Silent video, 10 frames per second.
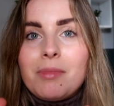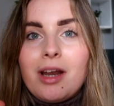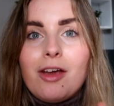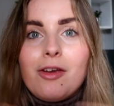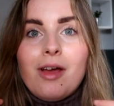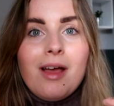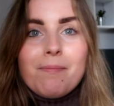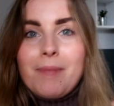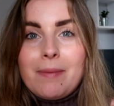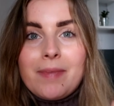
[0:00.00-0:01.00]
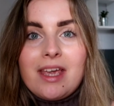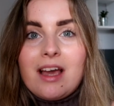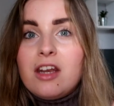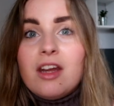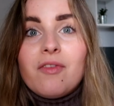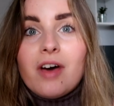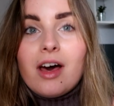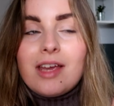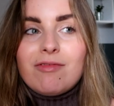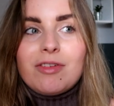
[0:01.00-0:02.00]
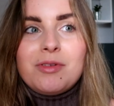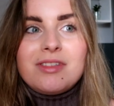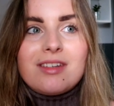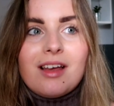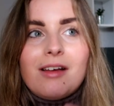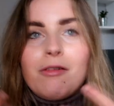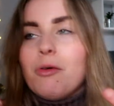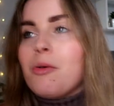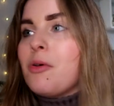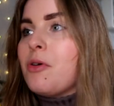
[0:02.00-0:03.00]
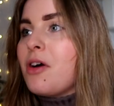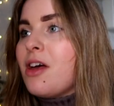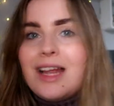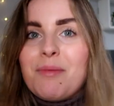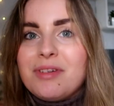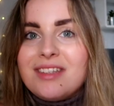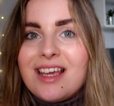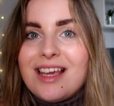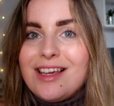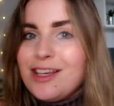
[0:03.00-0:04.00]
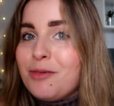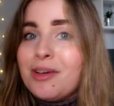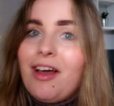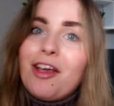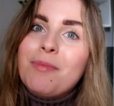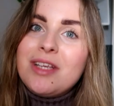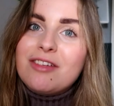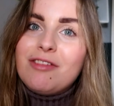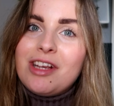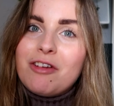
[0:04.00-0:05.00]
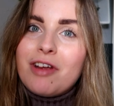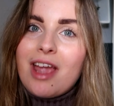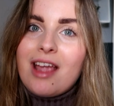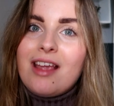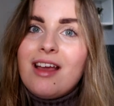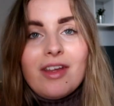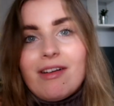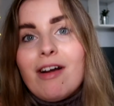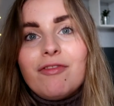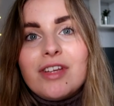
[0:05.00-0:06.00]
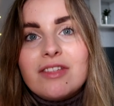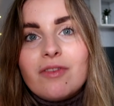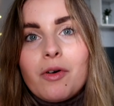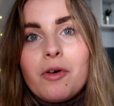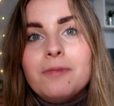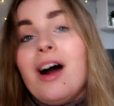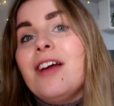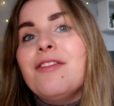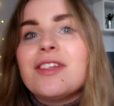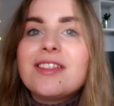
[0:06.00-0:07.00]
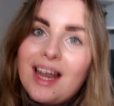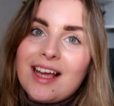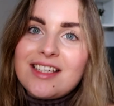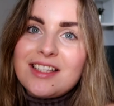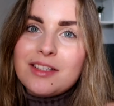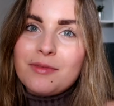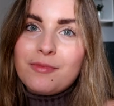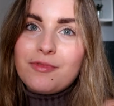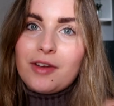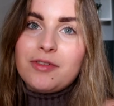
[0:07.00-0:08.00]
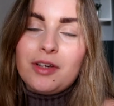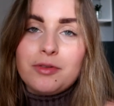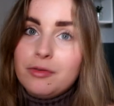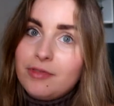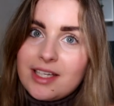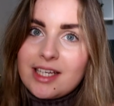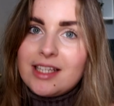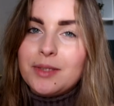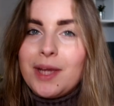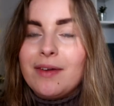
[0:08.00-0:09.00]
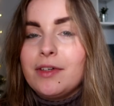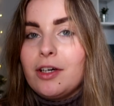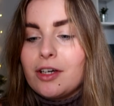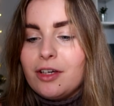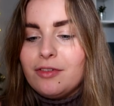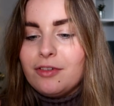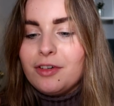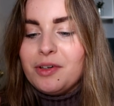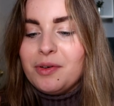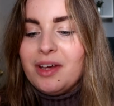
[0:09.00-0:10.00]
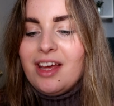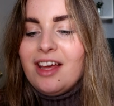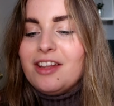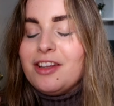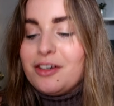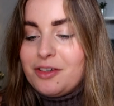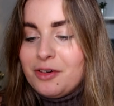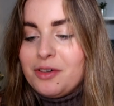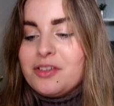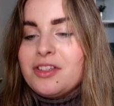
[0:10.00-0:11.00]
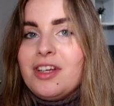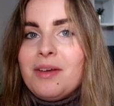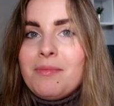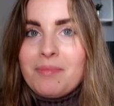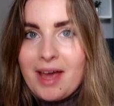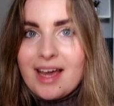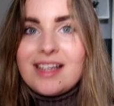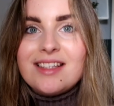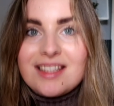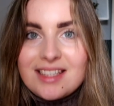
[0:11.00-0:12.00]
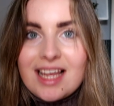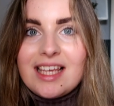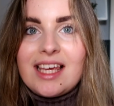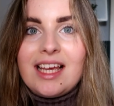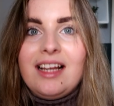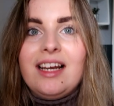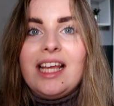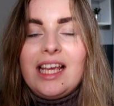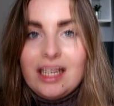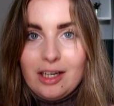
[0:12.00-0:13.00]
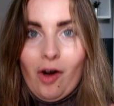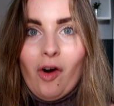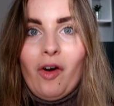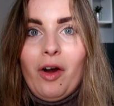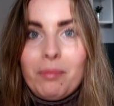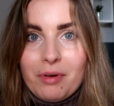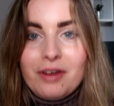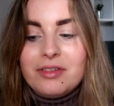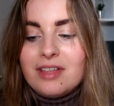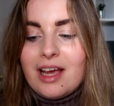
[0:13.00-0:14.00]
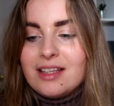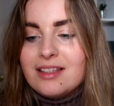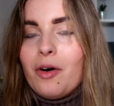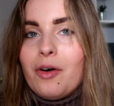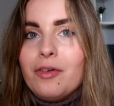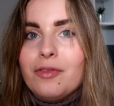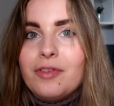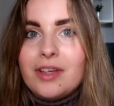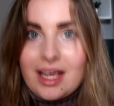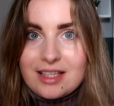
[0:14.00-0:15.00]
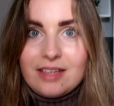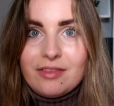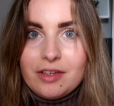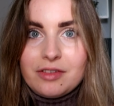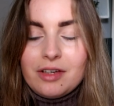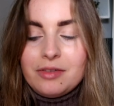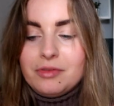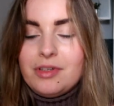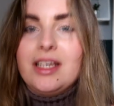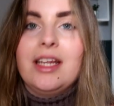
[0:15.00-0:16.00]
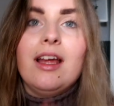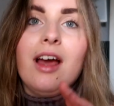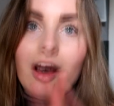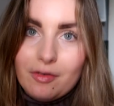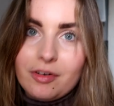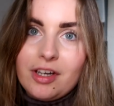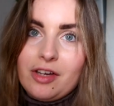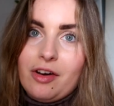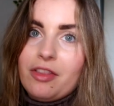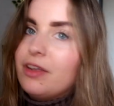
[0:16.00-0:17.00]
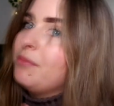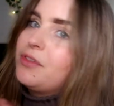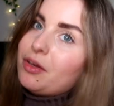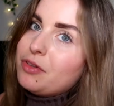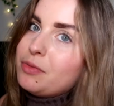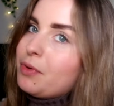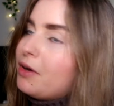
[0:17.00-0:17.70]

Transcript: down below maybe another influencer or celebrity you would like me to recreate their outfits for i've selected some photos already so we haven't got to go through the god painstakingly long process of getting photos already i've already got them don't you